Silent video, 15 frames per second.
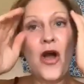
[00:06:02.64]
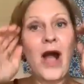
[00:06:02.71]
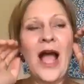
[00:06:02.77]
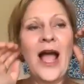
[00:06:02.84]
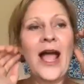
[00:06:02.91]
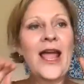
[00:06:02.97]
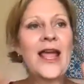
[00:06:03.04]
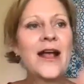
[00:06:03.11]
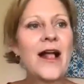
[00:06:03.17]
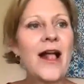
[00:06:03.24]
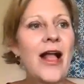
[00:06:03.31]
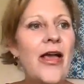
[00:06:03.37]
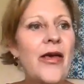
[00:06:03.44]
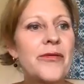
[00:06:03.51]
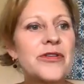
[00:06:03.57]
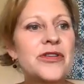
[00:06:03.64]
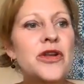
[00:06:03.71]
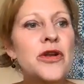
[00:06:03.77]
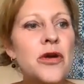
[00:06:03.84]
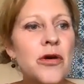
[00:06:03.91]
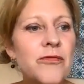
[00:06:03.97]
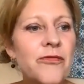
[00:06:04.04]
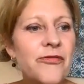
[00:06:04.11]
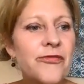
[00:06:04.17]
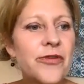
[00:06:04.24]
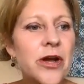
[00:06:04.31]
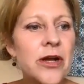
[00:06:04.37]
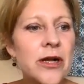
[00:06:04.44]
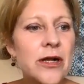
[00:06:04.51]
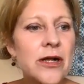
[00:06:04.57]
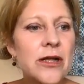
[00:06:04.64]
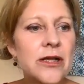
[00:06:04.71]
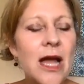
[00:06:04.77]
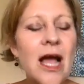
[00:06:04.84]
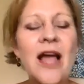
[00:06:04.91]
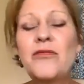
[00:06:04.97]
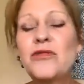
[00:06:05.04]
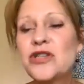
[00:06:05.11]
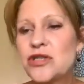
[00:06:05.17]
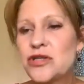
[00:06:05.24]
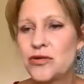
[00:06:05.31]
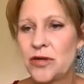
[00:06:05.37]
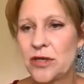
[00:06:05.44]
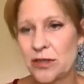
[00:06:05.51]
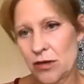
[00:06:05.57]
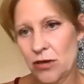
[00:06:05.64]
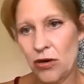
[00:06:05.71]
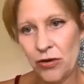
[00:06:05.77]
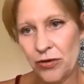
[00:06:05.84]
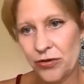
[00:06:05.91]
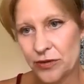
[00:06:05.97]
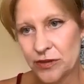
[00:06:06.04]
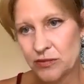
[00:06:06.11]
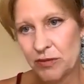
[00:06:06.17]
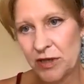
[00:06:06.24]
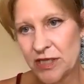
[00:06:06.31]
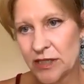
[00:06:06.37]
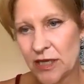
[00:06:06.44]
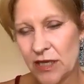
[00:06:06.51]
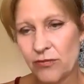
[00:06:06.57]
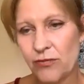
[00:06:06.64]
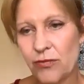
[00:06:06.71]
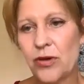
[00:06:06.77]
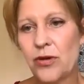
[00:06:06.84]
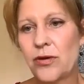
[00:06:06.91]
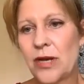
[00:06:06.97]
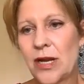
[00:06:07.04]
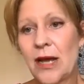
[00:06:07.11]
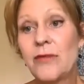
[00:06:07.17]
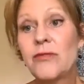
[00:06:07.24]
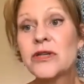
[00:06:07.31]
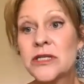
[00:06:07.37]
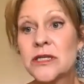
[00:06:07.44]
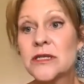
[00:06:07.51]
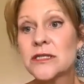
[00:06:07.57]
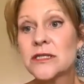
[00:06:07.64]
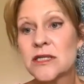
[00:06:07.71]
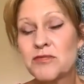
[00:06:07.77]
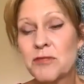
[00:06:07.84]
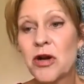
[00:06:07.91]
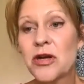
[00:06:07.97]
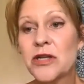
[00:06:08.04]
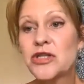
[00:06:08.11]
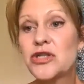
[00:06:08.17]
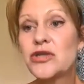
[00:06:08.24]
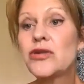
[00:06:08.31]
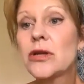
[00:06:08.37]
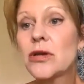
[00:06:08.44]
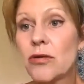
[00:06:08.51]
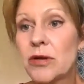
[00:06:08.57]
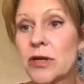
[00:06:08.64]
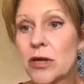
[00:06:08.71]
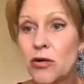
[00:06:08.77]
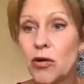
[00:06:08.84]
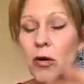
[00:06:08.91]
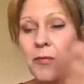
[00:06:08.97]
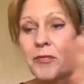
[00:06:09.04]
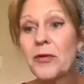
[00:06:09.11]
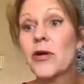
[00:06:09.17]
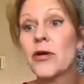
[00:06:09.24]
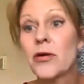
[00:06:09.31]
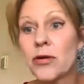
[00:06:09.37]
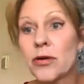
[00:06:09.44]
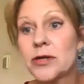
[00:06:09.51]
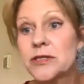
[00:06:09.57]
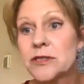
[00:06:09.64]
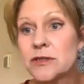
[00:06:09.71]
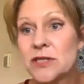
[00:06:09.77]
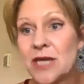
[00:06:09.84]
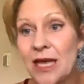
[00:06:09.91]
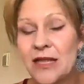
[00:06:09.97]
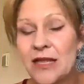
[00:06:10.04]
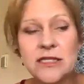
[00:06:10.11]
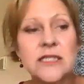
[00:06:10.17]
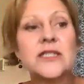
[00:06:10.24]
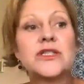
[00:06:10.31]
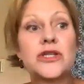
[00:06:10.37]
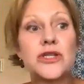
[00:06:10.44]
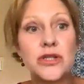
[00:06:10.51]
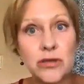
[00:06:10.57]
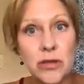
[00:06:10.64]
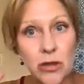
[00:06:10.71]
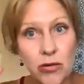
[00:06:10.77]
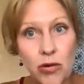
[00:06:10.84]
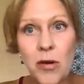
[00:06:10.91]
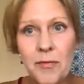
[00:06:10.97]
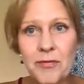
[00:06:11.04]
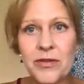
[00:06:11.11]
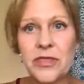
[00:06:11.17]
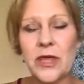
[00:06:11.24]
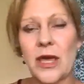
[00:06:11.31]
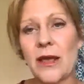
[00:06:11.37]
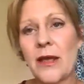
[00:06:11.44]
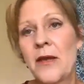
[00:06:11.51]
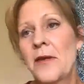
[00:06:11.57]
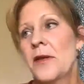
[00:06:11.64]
I was doing all those weeks on the road and I wasn't as smart as you to go into corporate or as talented to do the corporate thing.